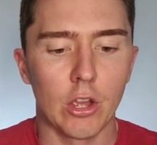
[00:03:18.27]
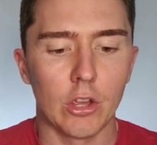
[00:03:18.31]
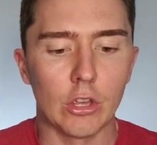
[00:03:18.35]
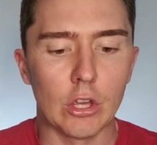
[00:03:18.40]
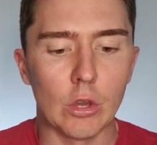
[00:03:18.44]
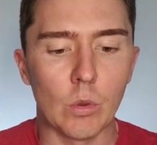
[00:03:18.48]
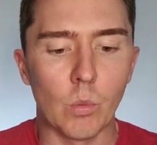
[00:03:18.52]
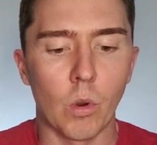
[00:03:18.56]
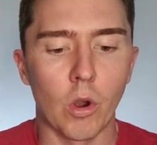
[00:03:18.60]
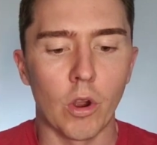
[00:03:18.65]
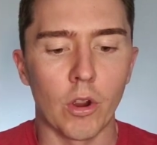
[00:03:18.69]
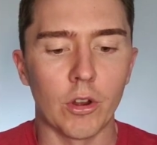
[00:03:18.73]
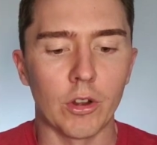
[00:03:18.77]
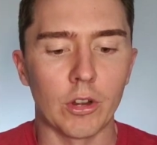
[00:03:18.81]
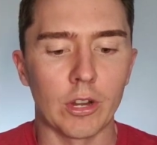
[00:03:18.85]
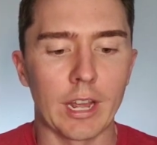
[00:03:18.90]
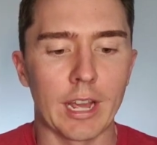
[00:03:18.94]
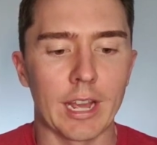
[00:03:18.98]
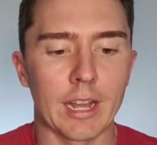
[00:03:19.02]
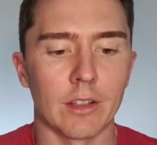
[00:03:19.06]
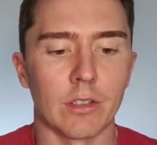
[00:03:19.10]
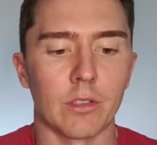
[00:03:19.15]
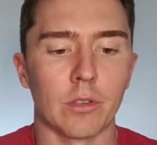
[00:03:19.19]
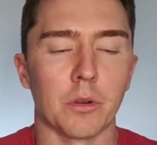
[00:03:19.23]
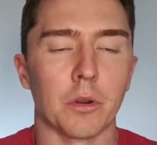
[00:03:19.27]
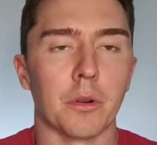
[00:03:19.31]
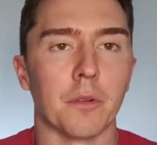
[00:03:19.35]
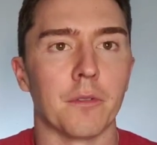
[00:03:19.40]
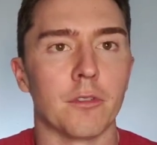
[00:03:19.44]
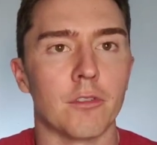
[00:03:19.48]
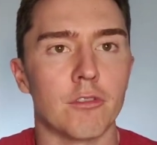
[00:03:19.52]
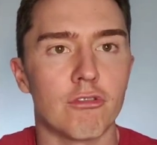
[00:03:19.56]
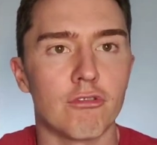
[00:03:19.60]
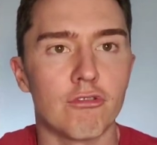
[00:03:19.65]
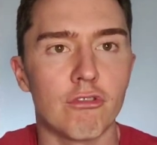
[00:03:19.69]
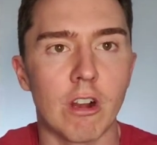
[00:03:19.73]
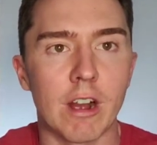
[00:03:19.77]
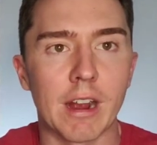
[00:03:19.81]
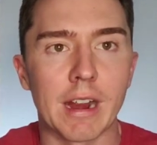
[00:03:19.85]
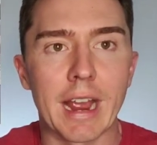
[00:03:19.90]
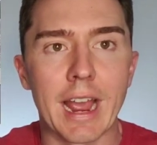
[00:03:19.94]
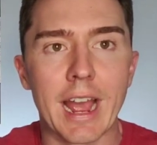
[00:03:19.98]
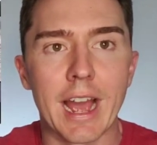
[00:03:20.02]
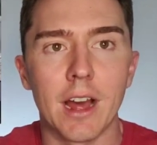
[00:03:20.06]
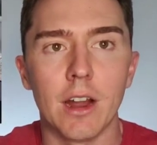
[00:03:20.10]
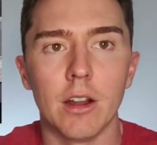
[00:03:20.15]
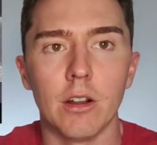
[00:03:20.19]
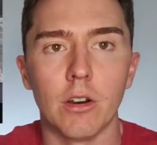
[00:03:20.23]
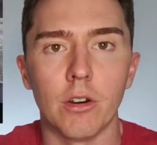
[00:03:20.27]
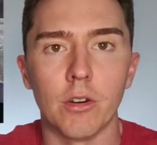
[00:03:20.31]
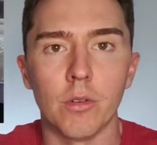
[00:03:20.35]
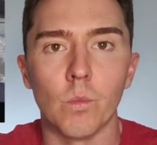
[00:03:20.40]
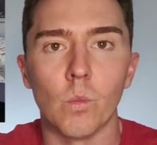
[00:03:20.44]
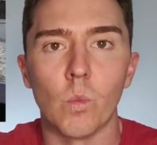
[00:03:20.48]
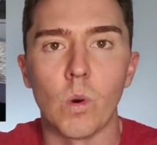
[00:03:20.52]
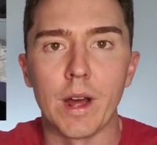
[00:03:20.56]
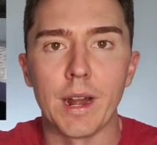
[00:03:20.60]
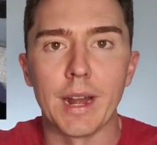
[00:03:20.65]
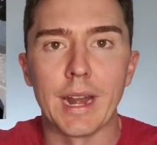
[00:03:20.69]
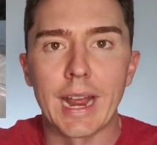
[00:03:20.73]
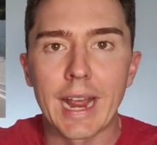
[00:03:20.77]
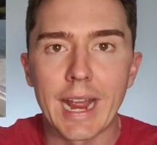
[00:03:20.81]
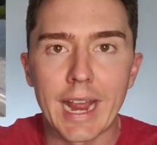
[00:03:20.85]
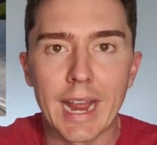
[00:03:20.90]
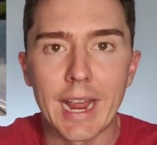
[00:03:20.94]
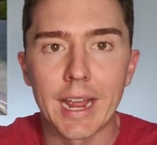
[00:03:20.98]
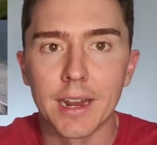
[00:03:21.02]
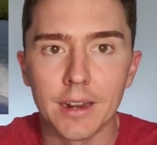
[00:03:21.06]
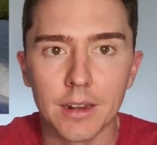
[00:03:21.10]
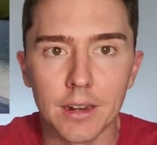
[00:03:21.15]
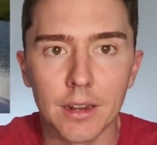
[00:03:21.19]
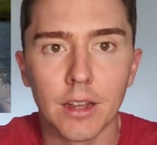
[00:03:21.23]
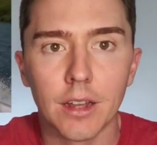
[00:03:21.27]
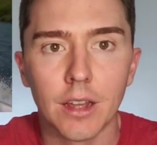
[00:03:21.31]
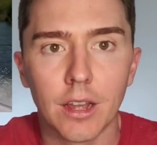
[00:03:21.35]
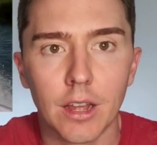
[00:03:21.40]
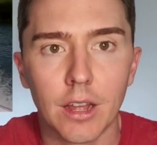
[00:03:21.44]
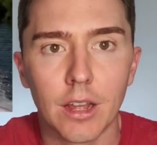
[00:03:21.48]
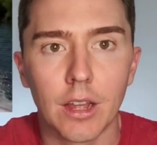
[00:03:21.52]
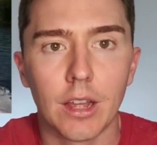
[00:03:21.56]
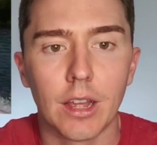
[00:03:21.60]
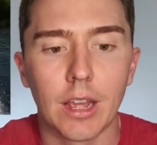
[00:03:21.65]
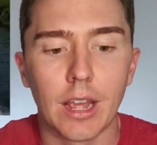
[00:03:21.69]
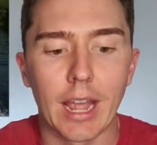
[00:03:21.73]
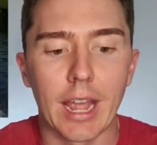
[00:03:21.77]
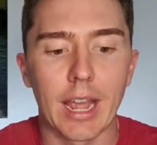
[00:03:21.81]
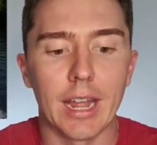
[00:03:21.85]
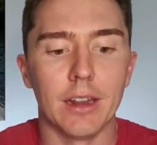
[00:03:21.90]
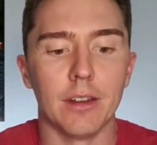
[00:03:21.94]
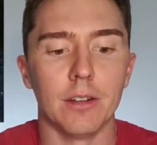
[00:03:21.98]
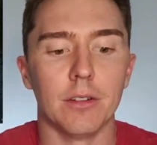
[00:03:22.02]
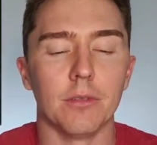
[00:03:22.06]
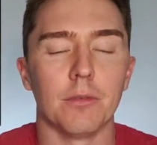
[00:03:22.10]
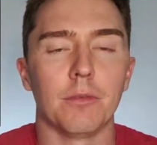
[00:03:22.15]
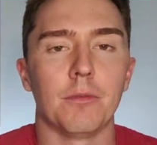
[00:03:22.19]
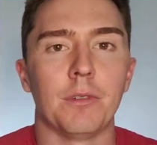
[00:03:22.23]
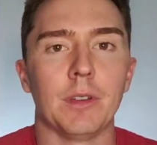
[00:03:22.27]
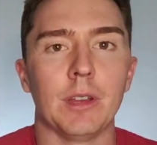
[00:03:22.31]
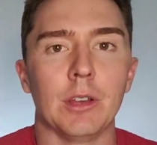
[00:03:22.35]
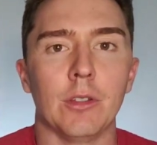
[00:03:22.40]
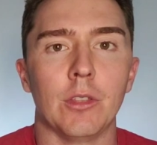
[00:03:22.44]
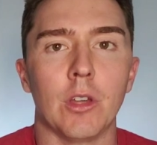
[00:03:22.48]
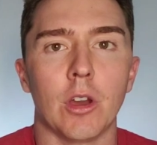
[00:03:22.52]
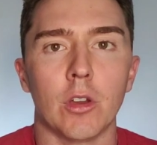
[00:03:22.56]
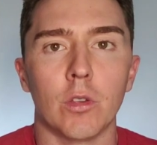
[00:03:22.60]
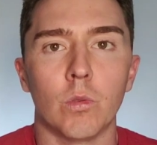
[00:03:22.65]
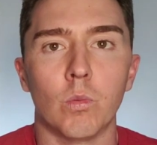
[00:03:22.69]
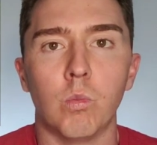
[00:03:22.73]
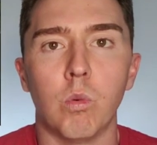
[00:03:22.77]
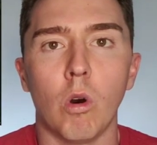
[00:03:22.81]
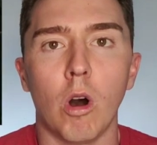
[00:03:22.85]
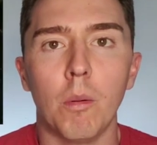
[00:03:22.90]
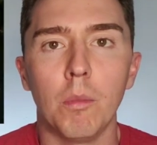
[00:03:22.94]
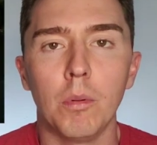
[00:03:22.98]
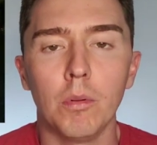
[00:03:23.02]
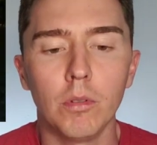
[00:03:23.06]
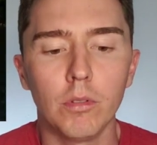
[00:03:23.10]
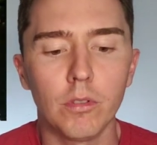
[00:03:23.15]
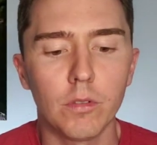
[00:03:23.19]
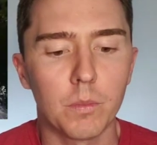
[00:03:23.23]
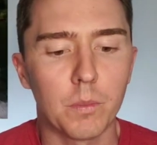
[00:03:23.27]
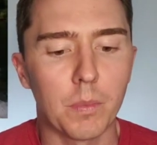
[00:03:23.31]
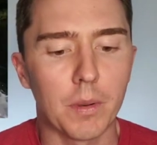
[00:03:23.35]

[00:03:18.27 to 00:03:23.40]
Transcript: you won't get sort of strung out on one hand and feel those wobbles.